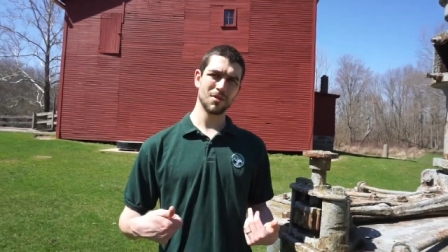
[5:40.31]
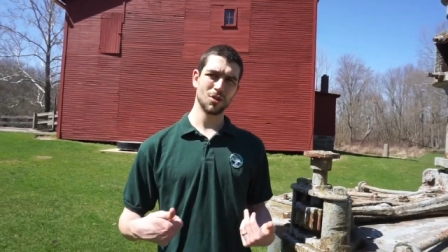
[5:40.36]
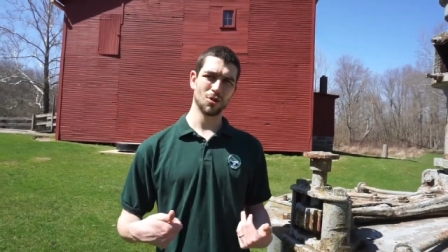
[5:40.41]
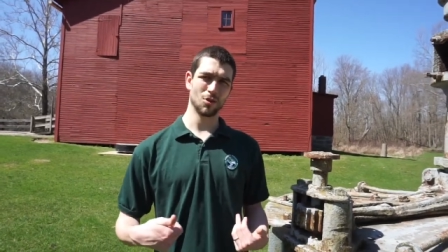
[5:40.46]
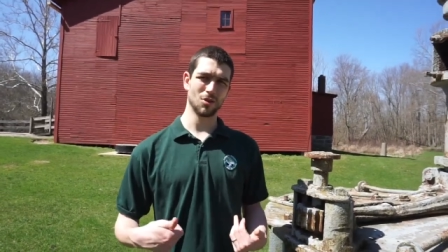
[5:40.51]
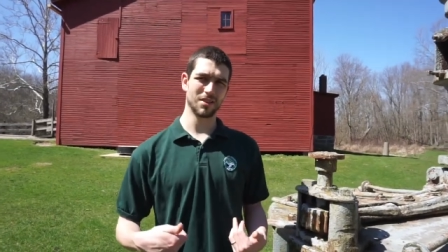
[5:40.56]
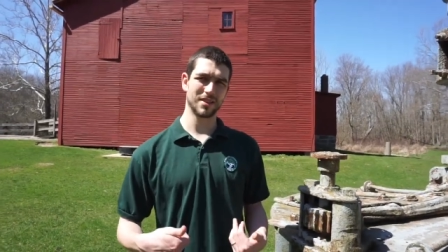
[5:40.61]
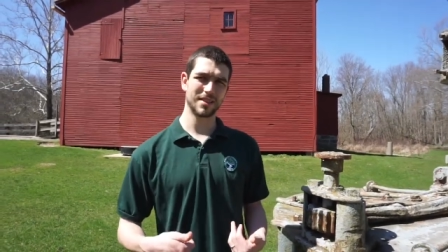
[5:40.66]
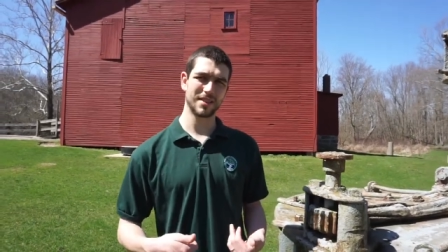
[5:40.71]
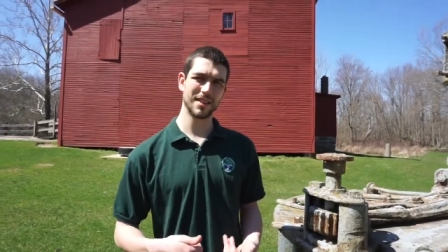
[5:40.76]

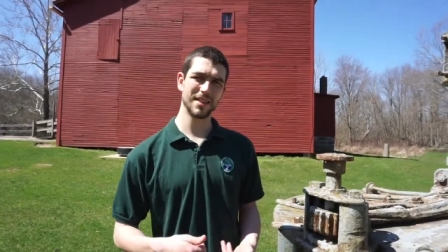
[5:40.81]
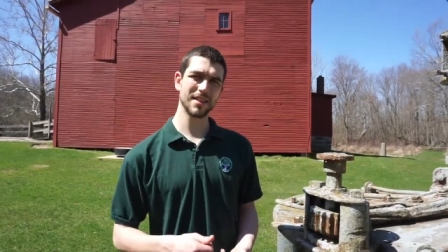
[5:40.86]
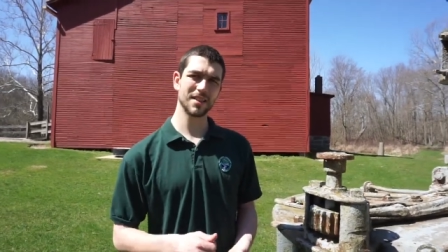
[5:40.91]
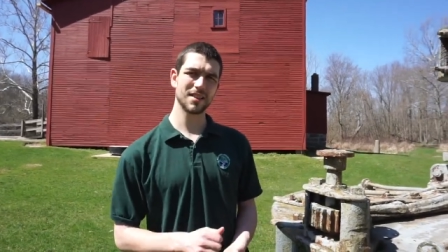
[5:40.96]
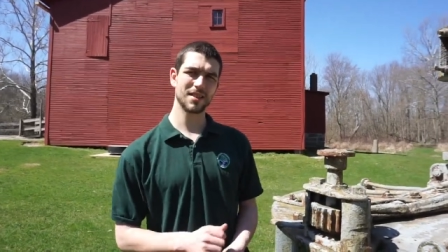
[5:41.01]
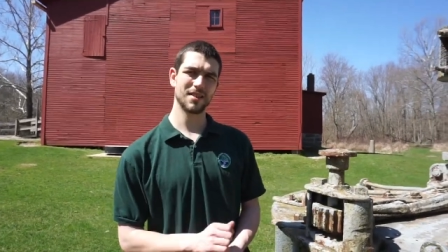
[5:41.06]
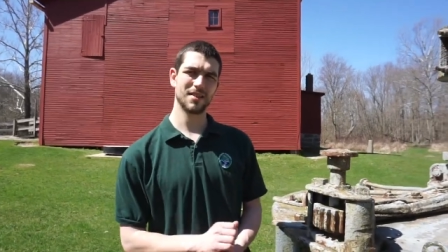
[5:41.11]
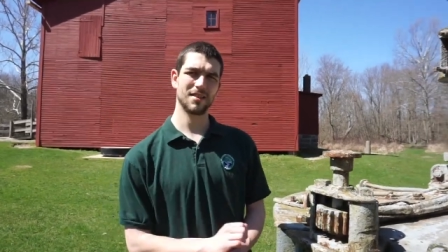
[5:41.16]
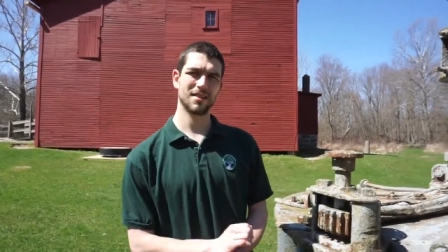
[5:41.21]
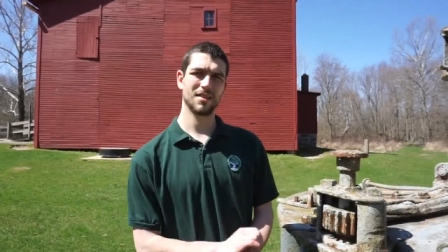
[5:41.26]
or a sink.
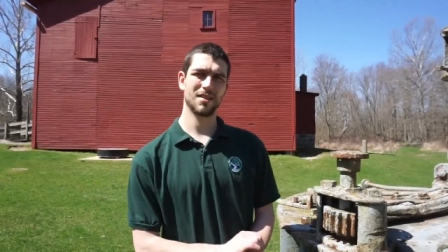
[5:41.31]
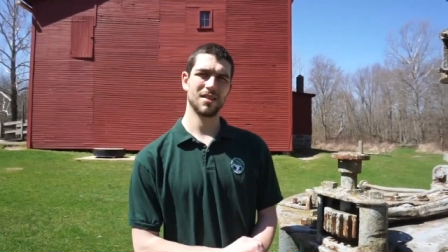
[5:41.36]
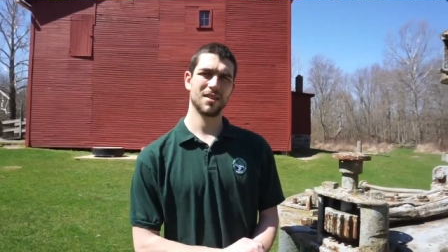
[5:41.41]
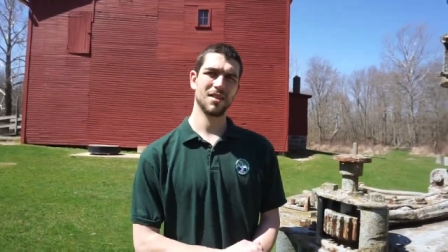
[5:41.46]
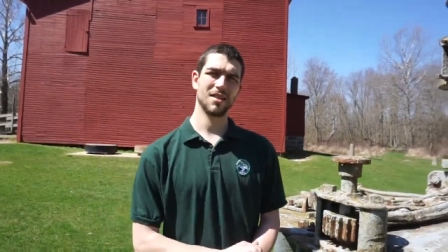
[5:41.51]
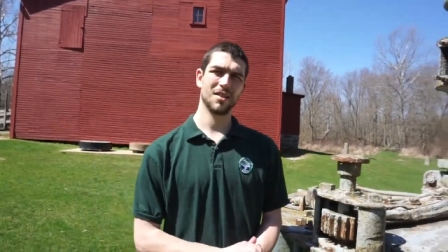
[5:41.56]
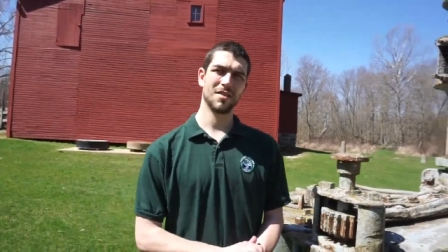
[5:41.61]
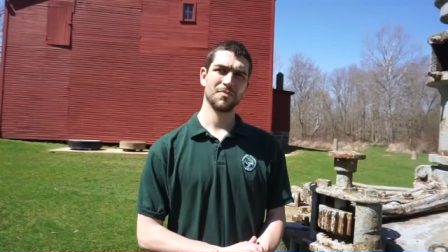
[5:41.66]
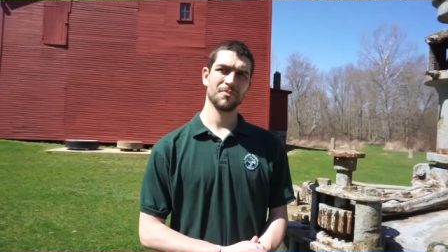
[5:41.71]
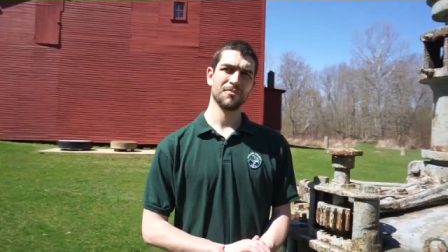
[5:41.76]

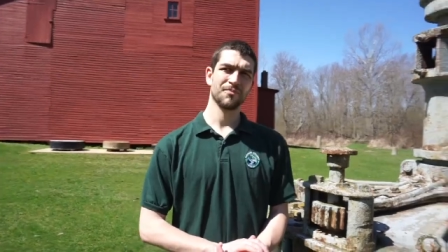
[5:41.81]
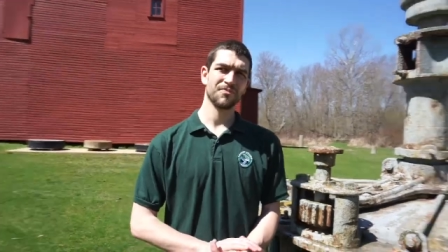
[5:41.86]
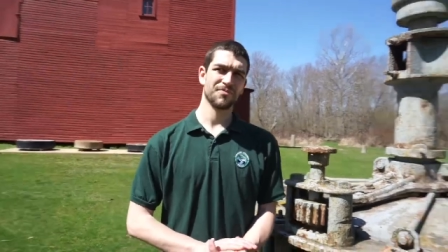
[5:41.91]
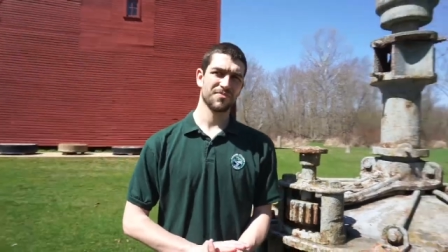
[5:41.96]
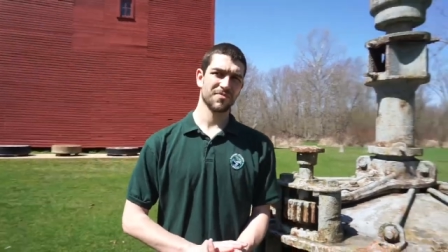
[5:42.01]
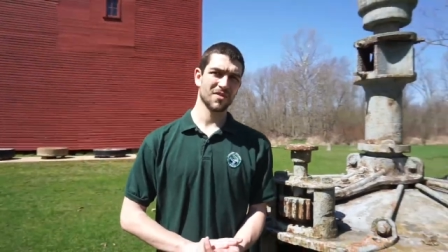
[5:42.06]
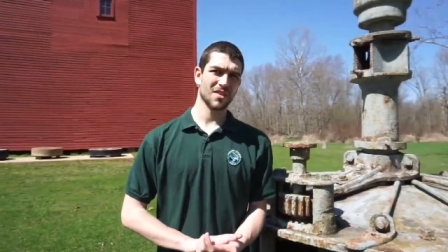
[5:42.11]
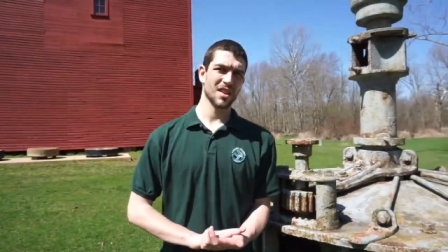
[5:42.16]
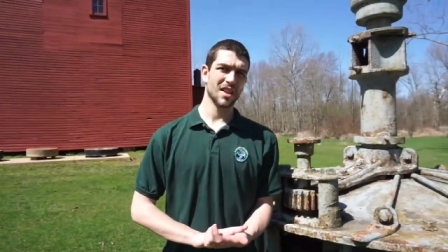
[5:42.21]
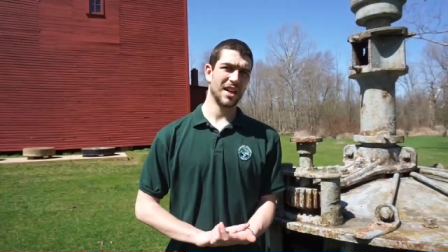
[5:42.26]

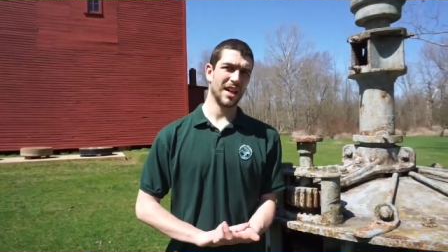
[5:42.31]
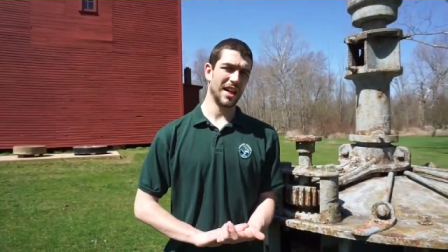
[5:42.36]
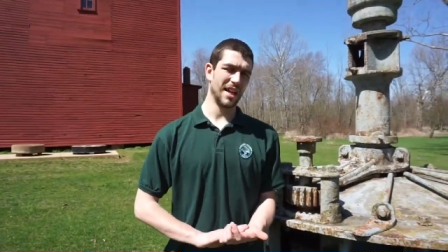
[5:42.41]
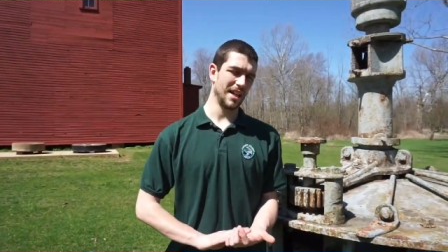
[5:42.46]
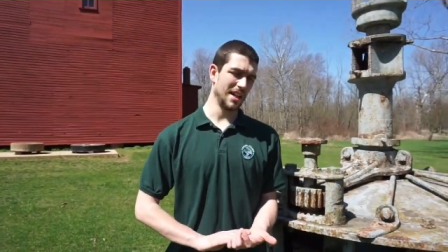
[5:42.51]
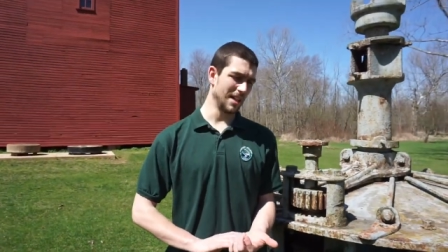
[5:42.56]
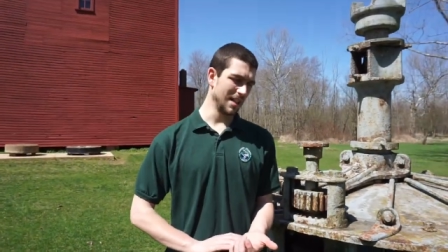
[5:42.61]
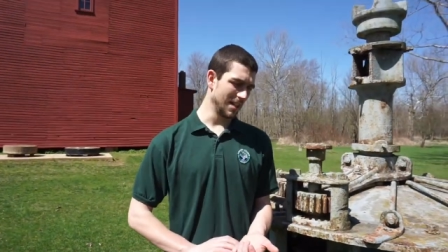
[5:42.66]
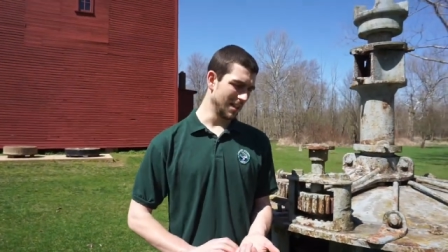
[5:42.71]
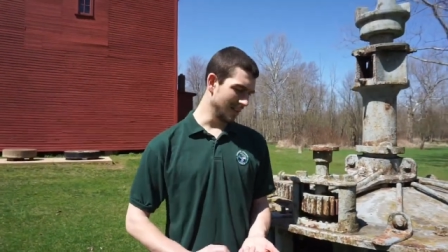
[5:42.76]

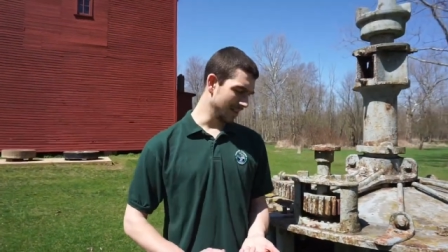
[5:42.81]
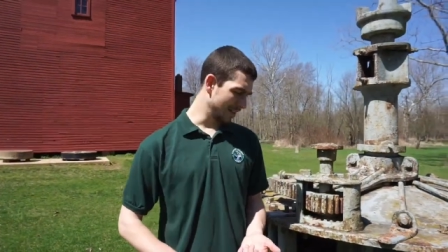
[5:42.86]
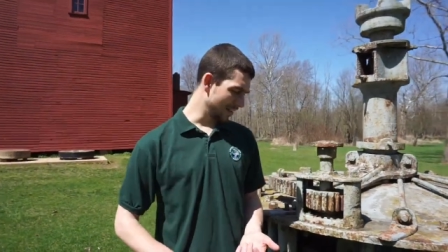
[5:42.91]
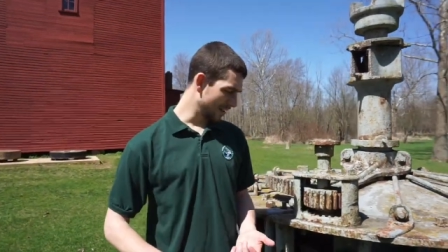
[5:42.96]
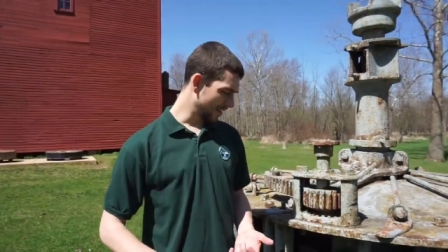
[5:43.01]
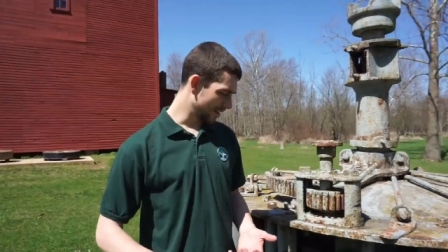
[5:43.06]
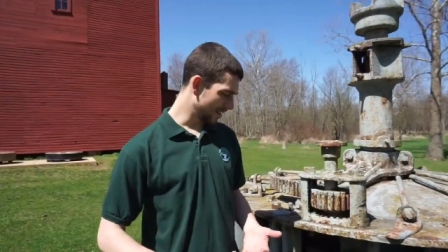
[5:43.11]
And